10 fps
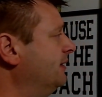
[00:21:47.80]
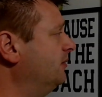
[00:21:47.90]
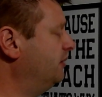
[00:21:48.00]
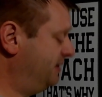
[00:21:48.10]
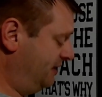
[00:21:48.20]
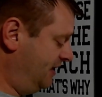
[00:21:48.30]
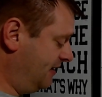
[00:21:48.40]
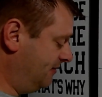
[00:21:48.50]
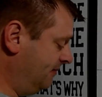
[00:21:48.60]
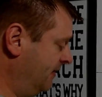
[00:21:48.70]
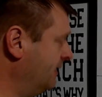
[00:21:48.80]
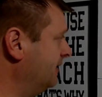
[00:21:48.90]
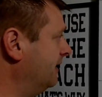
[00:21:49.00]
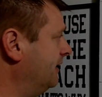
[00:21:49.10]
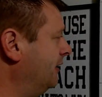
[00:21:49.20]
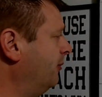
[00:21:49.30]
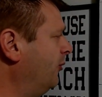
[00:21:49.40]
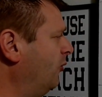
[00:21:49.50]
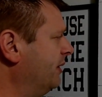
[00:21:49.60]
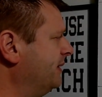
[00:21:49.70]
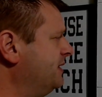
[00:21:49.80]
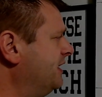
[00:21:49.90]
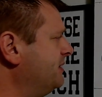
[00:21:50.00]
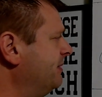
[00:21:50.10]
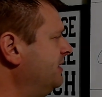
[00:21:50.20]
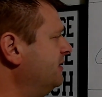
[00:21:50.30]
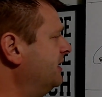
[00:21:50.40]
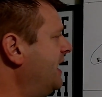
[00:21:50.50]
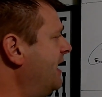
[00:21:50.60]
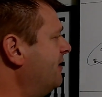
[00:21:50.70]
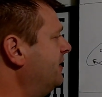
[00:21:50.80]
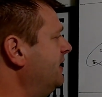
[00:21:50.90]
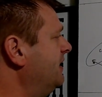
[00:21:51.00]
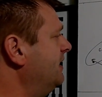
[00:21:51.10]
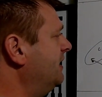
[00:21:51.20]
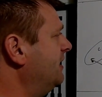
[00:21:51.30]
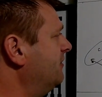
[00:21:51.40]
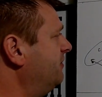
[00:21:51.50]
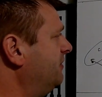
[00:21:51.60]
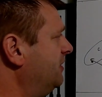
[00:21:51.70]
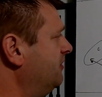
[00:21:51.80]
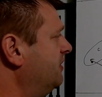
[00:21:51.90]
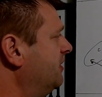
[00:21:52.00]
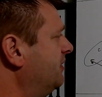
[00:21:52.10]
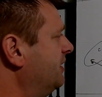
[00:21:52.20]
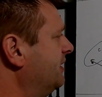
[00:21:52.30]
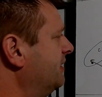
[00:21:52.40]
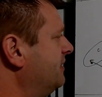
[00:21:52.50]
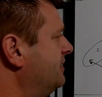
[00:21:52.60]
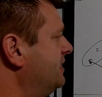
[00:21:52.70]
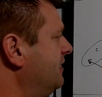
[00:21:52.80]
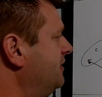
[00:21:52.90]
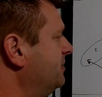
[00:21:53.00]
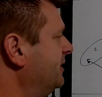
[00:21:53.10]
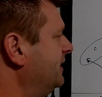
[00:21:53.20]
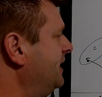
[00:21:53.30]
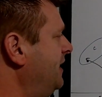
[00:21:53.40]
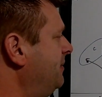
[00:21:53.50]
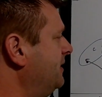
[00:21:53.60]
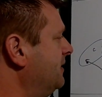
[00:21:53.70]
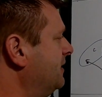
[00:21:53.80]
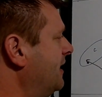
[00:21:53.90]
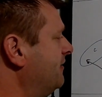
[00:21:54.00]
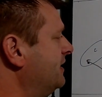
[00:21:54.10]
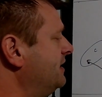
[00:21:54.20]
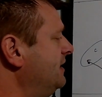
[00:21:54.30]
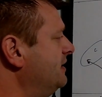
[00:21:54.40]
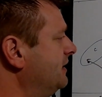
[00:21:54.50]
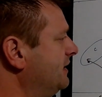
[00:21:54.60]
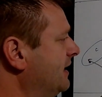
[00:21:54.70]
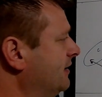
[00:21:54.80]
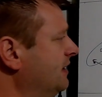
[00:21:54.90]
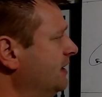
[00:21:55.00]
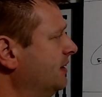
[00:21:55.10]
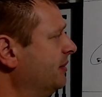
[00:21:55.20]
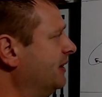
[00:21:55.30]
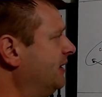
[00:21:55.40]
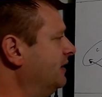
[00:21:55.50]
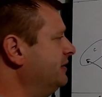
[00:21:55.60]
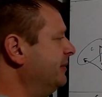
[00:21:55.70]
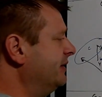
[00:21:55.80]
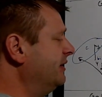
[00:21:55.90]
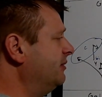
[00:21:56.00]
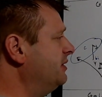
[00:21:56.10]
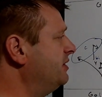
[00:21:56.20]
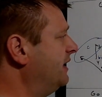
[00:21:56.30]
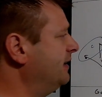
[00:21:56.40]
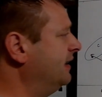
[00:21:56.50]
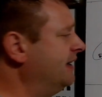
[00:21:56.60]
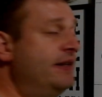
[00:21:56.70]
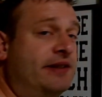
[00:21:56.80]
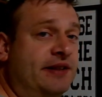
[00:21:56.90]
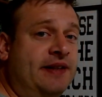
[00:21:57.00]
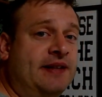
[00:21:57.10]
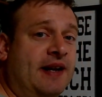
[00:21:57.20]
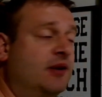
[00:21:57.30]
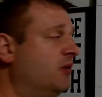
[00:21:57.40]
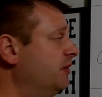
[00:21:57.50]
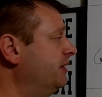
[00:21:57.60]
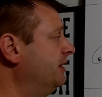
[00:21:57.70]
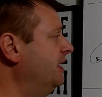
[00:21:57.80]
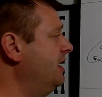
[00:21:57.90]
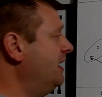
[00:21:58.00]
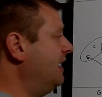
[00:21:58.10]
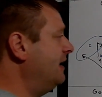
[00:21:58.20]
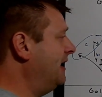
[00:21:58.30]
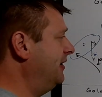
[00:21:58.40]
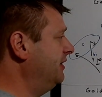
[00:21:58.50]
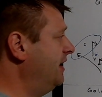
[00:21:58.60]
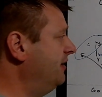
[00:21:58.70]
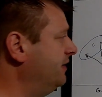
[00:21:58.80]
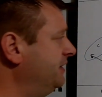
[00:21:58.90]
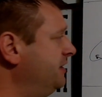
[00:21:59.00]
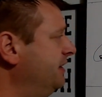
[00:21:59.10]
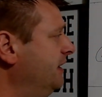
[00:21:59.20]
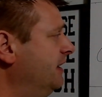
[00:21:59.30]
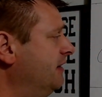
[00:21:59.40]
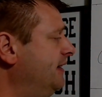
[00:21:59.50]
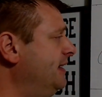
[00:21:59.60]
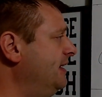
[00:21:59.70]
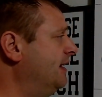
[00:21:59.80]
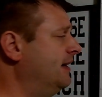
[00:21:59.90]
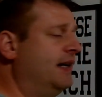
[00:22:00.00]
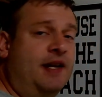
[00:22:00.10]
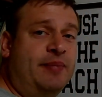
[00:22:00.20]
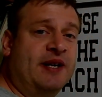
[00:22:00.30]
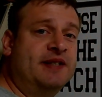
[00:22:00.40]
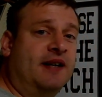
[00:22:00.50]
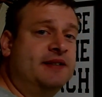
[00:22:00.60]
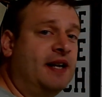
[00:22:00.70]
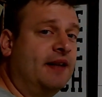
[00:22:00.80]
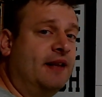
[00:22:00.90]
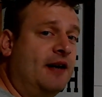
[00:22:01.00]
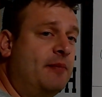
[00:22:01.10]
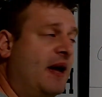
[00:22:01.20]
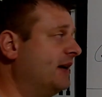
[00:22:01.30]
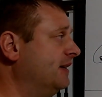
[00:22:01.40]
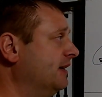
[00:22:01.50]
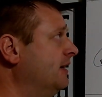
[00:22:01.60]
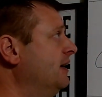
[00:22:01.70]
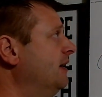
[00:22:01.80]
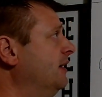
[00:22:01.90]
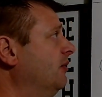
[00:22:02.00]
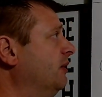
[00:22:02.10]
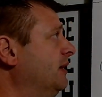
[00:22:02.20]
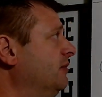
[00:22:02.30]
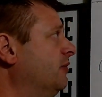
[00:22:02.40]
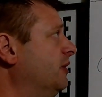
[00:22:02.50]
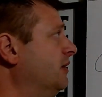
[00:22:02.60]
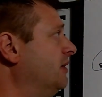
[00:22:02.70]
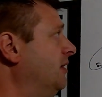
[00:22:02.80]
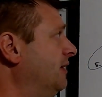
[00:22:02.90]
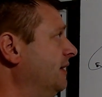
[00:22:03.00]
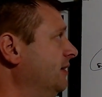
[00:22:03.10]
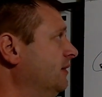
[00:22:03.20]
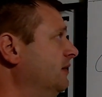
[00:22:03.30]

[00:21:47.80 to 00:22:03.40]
once again. One adjustment you could have, if you know the safety's playing deep, you could have the Z sit down, but ultimately we're trying to isolate that corner and out-leverage the apex outside linebacker when we're calling